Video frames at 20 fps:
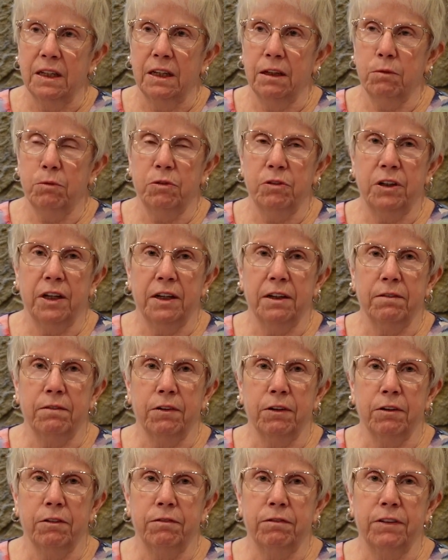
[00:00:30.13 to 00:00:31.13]
it was getting
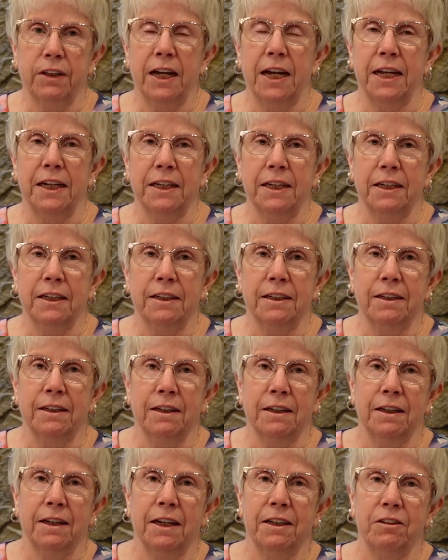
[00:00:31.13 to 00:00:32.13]
very flat, and
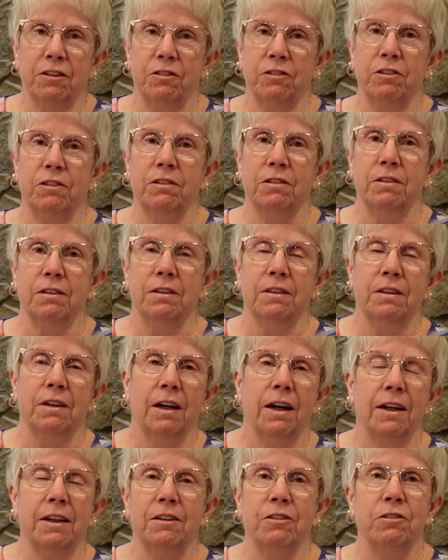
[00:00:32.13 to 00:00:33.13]
uh, I just
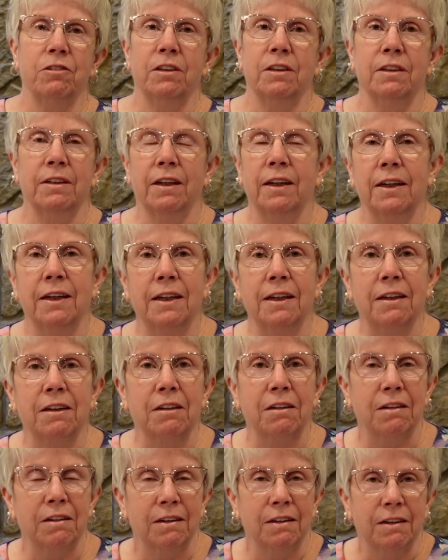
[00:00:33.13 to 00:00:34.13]
I just didn't like
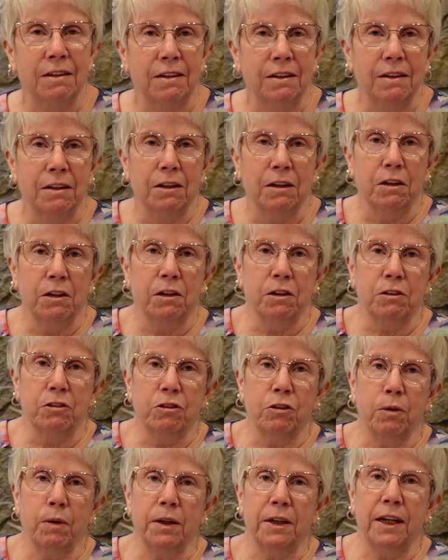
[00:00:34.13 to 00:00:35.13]
it.
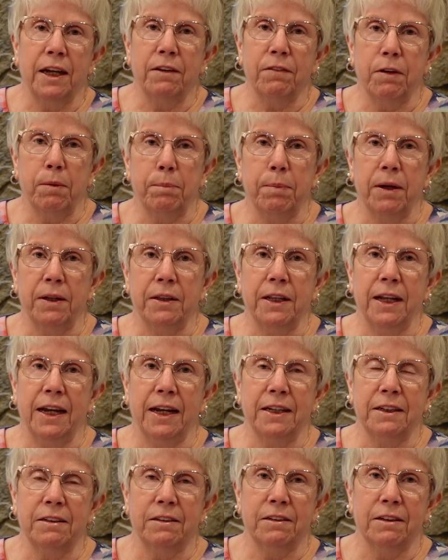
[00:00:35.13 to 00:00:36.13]
So I gave up on
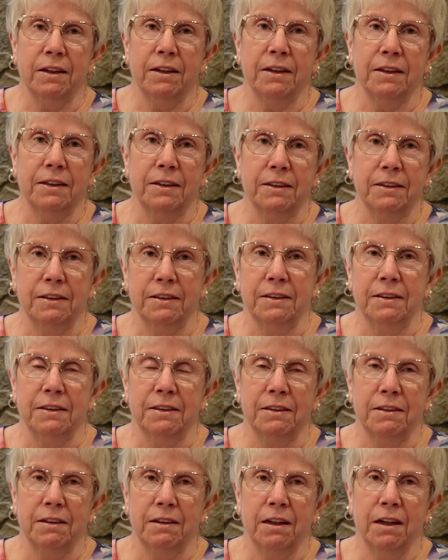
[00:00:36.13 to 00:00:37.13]
that uh,
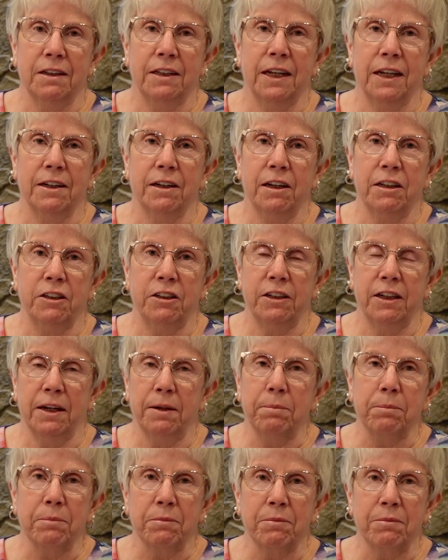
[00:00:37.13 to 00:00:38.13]
on that
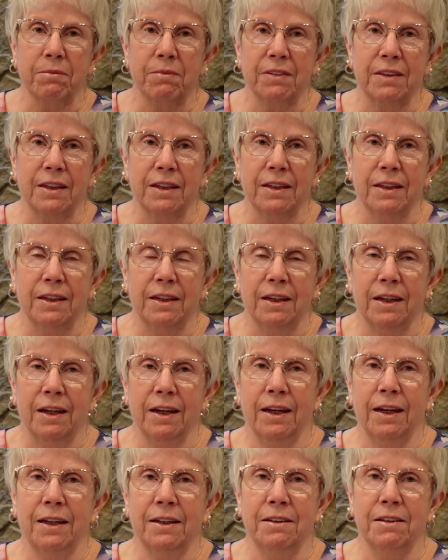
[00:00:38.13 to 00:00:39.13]
idea,
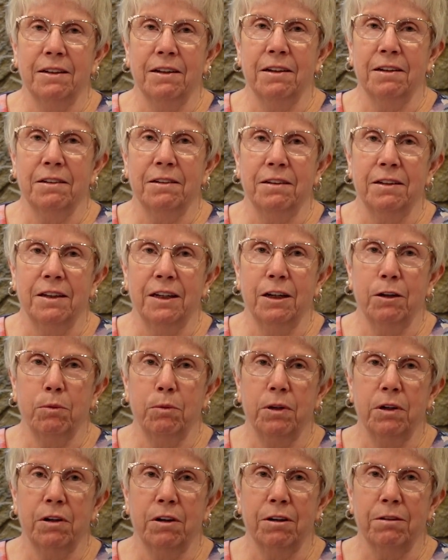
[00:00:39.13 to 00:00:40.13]
and uh, here
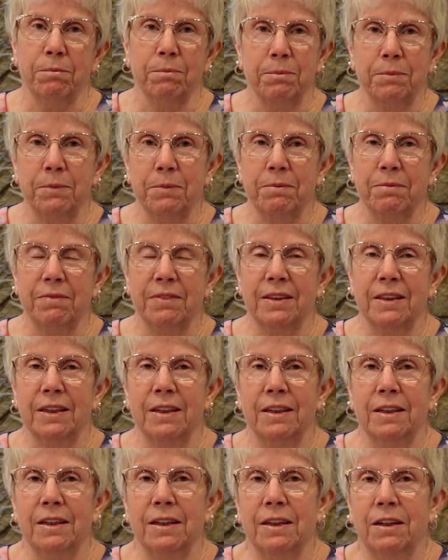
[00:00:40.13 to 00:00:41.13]
we are.
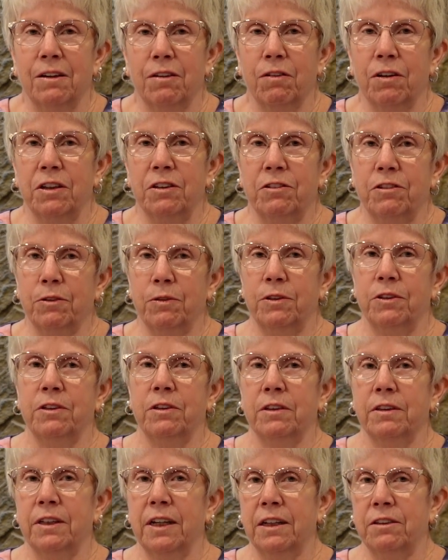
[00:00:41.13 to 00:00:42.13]
All right, so
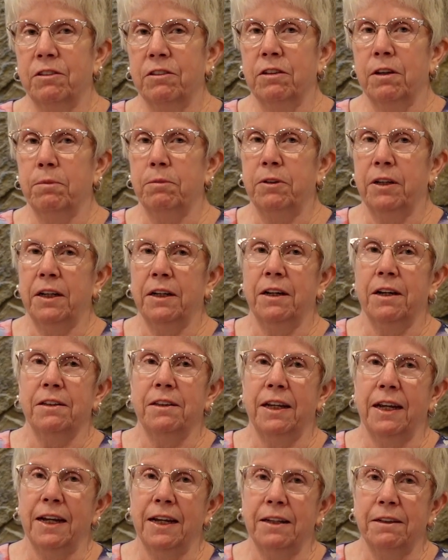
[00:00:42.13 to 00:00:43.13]
an, that's an update
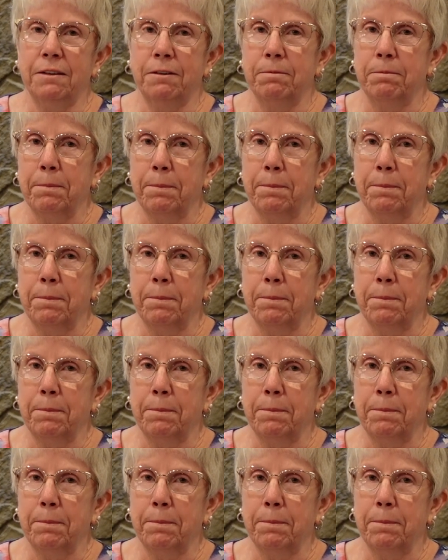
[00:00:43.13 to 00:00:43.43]
on that.